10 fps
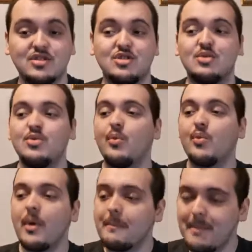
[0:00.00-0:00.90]
to
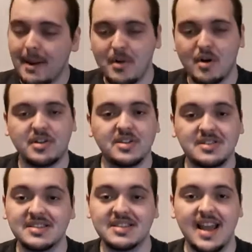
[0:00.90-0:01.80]
remember to
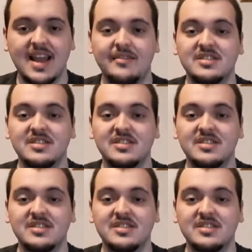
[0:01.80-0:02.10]
save,